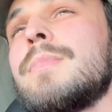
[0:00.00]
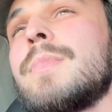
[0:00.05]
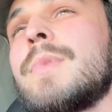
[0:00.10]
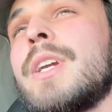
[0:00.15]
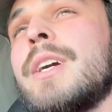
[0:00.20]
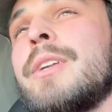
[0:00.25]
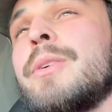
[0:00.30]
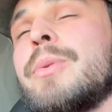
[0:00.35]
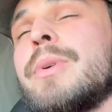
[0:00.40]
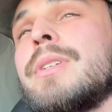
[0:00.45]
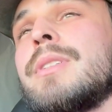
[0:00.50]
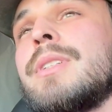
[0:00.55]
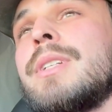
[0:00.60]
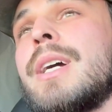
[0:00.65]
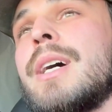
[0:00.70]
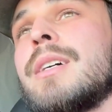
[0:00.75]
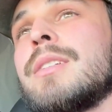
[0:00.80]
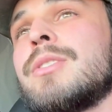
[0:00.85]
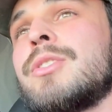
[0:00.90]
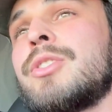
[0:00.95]
anyway,
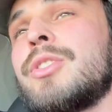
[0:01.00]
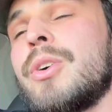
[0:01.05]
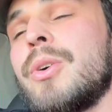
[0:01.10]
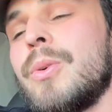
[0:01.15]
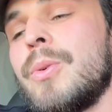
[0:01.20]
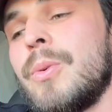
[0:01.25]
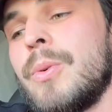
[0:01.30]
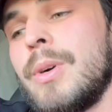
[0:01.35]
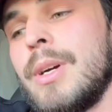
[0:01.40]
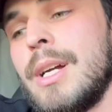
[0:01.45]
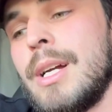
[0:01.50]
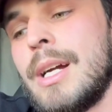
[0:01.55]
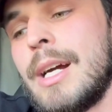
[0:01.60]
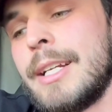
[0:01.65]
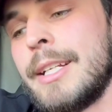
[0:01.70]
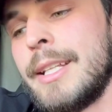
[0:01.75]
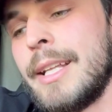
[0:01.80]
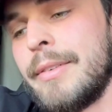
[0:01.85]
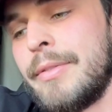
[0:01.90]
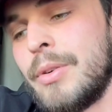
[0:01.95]
yeah. So I
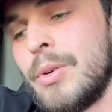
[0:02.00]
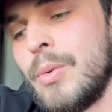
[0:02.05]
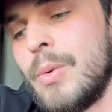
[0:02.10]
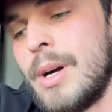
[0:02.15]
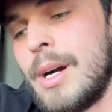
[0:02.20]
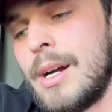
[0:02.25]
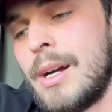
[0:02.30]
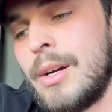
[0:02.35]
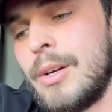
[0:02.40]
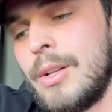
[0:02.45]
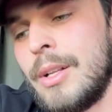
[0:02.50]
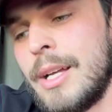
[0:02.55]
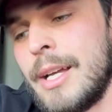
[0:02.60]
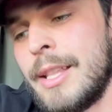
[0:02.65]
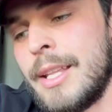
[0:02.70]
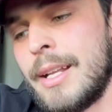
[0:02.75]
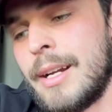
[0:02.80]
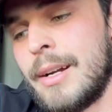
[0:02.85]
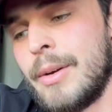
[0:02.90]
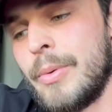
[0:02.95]
did that for a while,
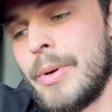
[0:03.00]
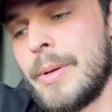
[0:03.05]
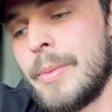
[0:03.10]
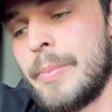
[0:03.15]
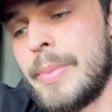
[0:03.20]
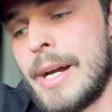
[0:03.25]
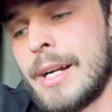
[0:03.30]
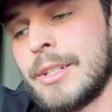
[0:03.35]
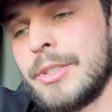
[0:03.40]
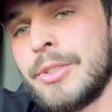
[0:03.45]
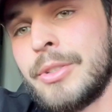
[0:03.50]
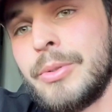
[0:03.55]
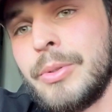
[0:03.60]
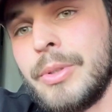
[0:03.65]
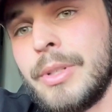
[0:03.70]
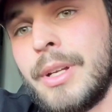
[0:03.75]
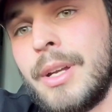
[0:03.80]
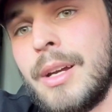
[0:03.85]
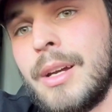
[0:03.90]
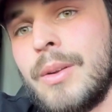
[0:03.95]
and then I went back to school
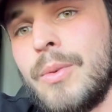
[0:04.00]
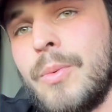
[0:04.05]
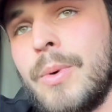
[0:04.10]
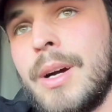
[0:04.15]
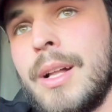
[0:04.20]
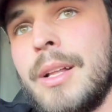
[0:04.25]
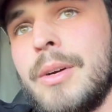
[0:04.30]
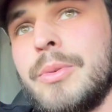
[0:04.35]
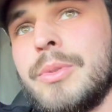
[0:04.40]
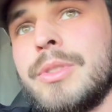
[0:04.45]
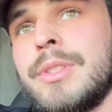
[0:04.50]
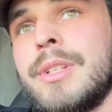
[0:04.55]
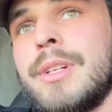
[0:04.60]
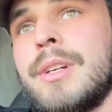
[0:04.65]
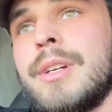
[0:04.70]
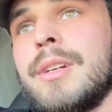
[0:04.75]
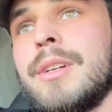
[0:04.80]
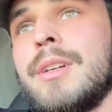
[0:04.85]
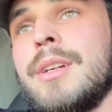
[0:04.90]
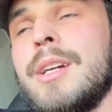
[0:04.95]
again while I was
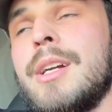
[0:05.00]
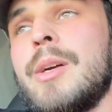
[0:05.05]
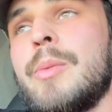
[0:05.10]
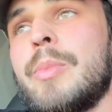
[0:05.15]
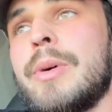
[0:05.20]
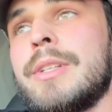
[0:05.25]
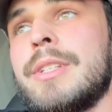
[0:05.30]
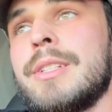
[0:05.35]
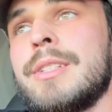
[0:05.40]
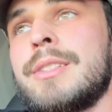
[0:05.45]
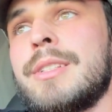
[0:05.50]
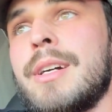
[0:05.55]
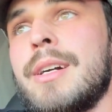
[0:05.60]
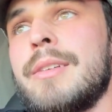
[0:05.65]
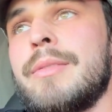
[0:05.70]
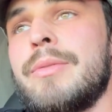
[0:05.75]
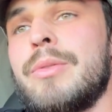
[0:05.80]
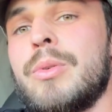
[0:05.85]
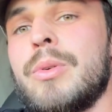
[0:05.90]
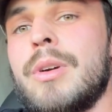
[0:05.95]
there, but this
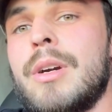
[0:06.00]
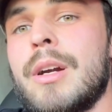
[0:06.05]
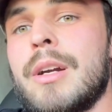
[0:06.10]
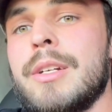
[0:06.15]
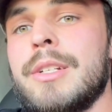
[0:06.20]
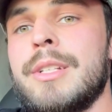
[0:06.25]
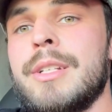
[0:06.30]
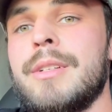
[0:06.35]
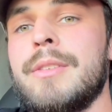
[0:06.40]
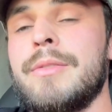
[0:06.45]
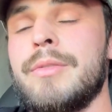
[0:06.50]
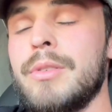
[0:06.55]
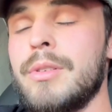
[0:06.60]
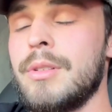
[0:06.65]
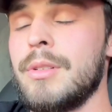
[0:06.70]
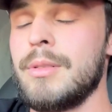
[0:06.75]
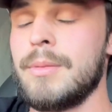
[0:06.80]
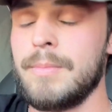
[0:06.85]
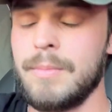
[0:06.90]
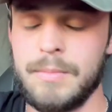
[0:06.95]
time for
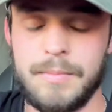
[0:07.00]
architecture,